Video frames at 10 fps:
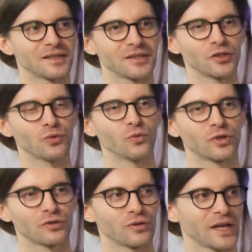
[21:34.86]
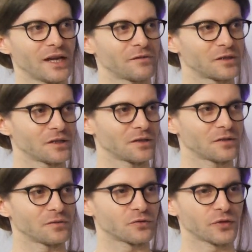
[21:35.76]
You want to have the
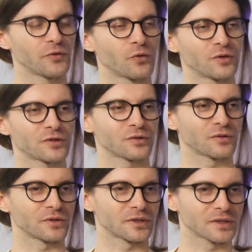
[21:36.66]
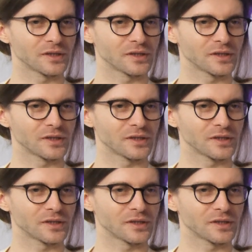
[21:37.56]
rewards or